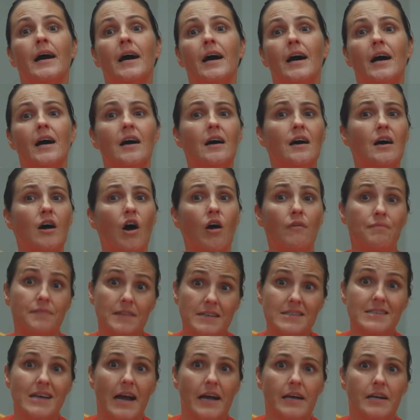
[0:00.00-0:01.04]
of
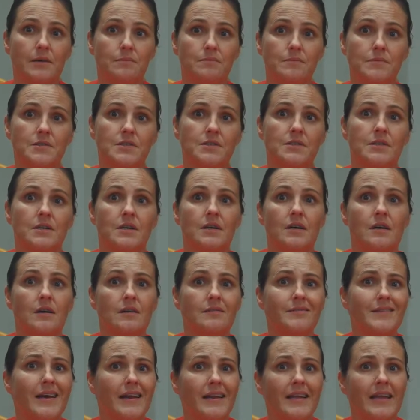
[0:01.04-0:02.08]
these items
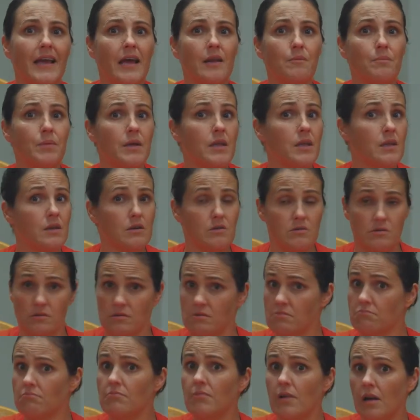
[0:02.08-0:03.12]
that can be
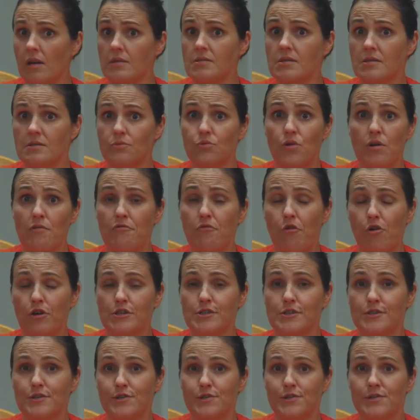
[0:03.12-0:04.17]
used as
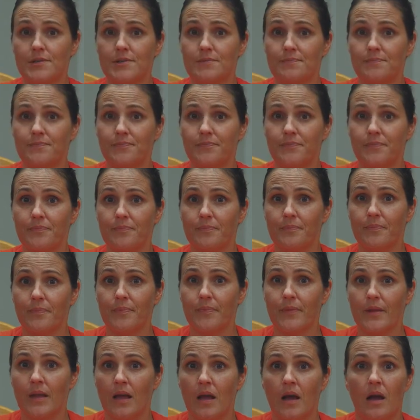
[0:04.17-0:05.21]
reinforcers.
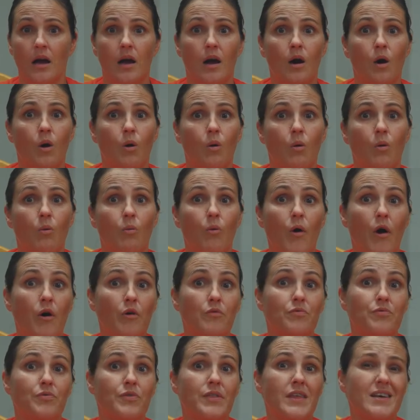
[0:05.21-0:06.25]

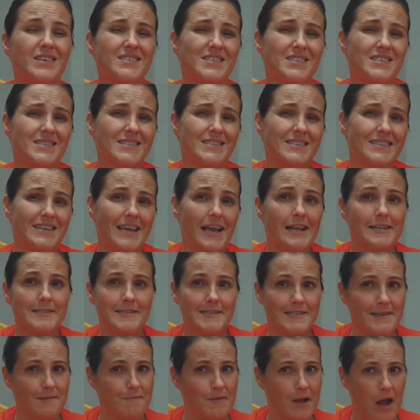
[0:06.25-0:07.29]
Well, this can
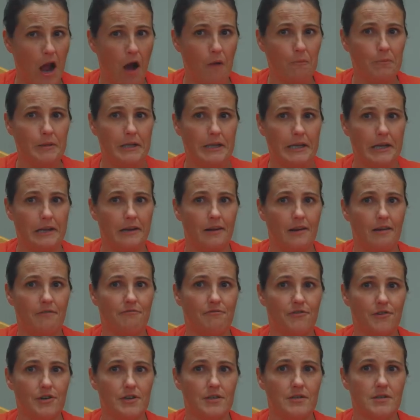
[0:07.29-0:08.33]
seem complicated at
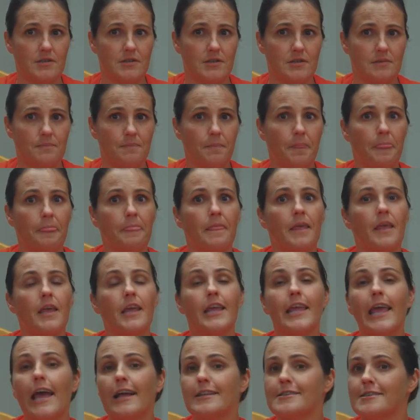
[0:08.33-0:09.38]
first. It
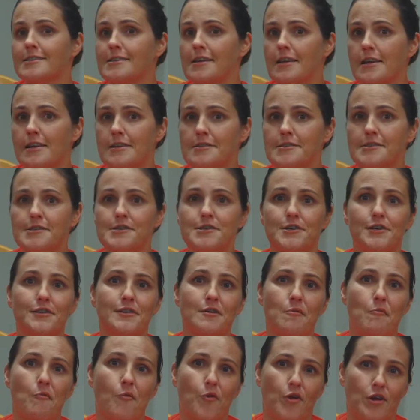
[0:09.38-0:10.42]
gets easier
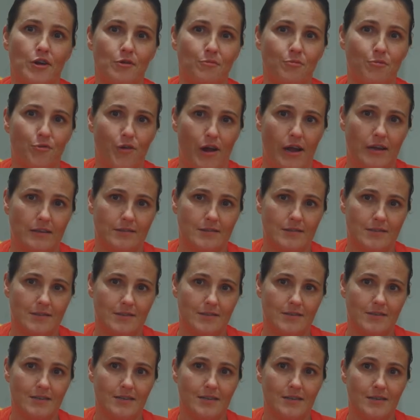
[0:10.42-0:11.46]
the more you
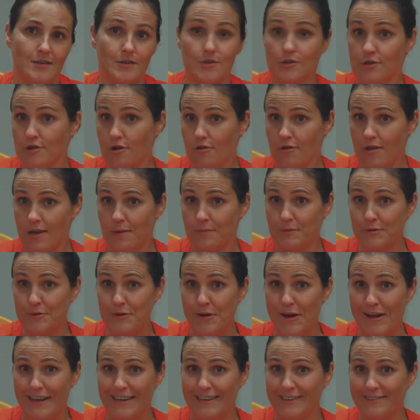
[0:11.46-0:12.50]
practice, so keep
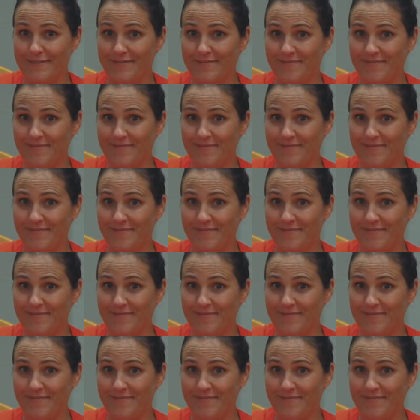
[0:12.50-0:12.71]
trying.